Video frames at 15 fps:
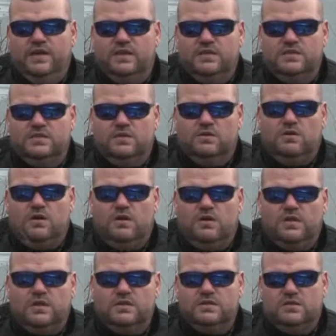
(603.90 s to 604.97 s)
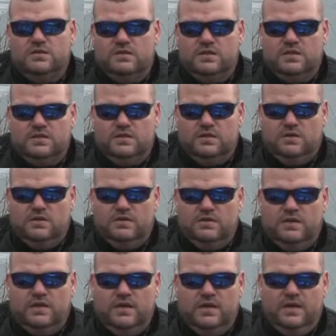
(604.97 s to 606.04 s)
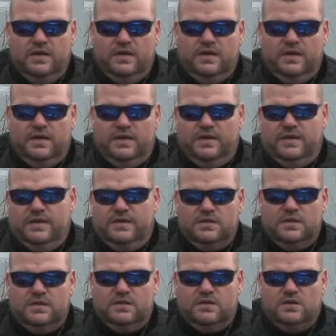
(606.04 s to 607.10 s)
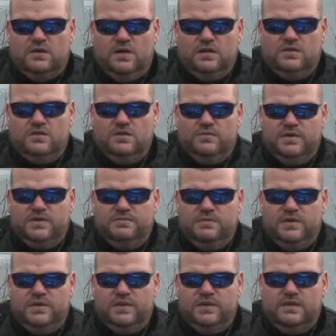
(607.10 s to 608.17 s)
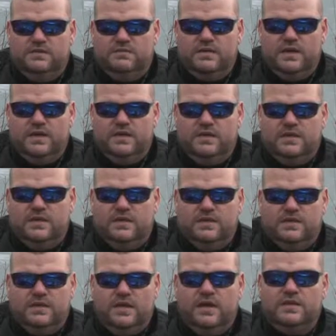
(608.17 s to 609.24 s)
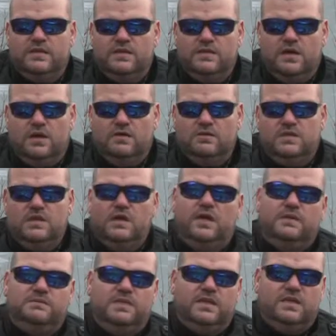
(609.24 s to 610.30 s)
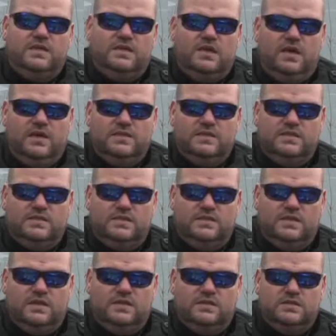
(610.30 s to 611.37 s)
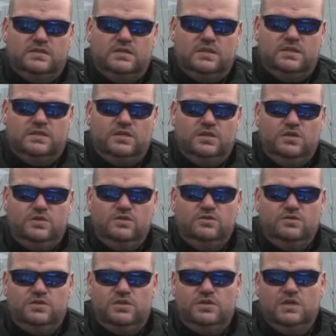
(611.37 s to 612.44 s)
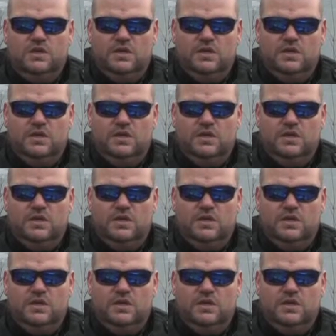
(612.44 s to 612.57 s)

and so on and so on and so on. and it costs so much money, right? And the downtime that it causes, it's huge.